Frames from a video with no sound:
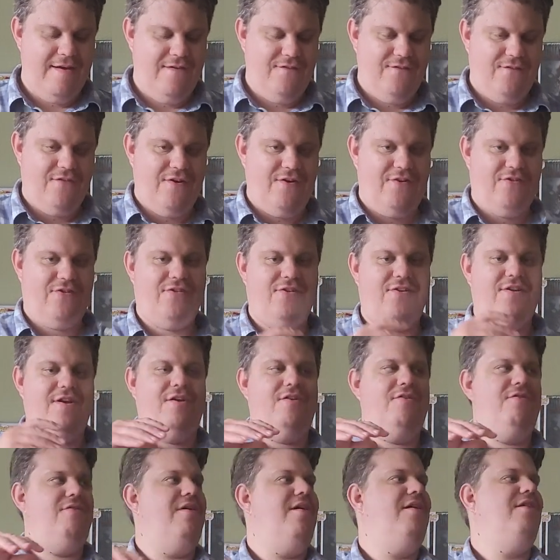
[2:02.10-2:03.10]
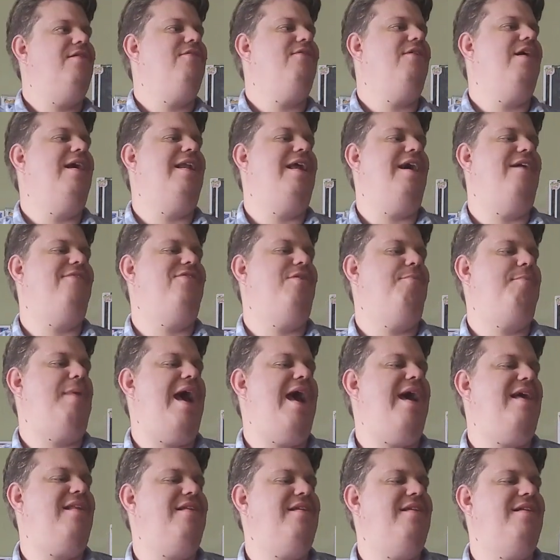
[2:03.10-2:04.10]
first two right off the
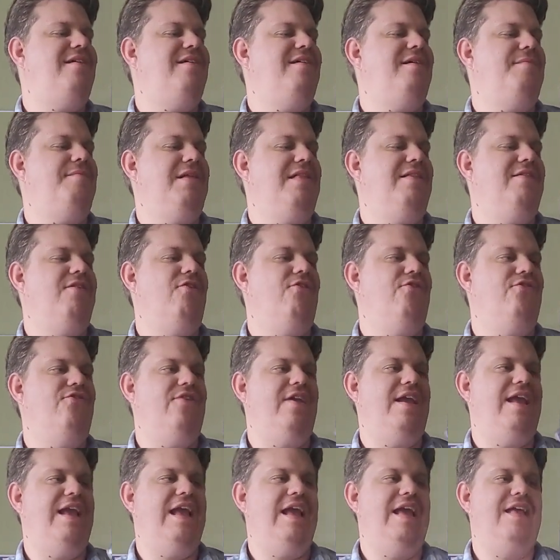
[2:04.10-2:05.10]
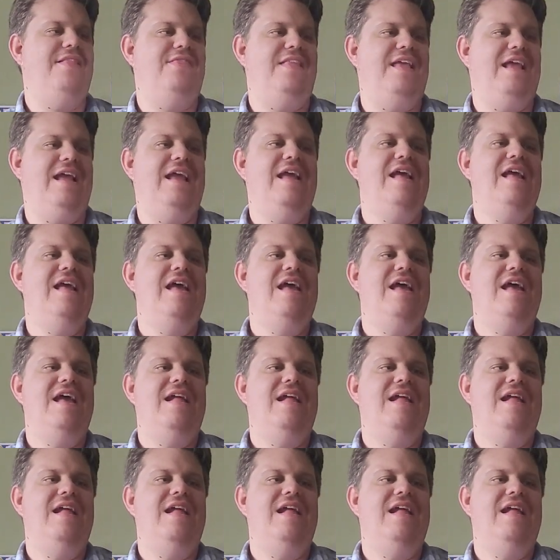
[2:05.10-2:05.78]
bat, I'm indulging in the